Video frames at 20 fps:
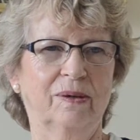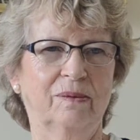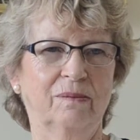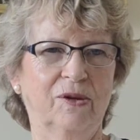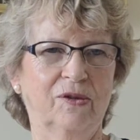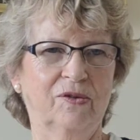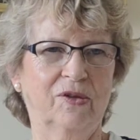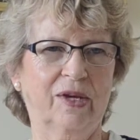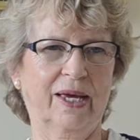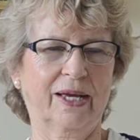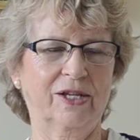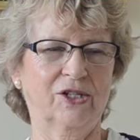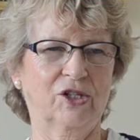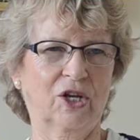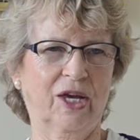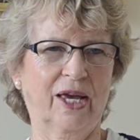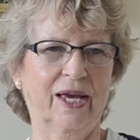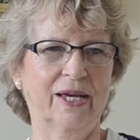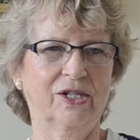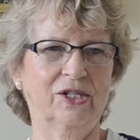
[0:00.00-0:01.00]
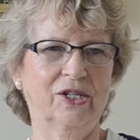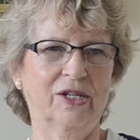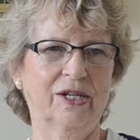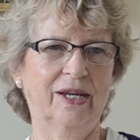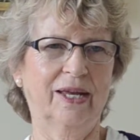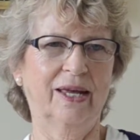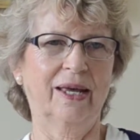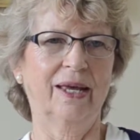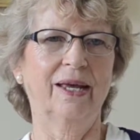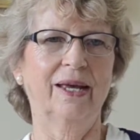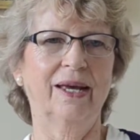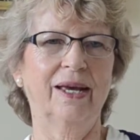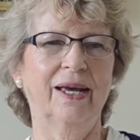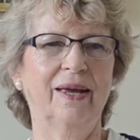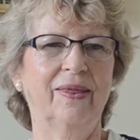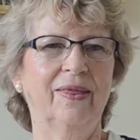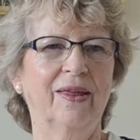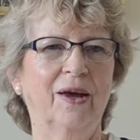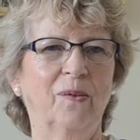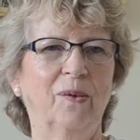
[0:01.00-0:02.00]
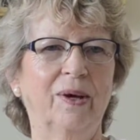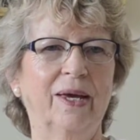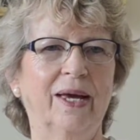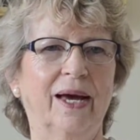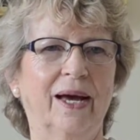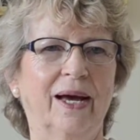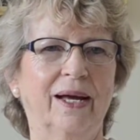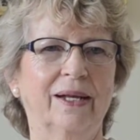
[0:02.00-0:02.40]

music education, in that we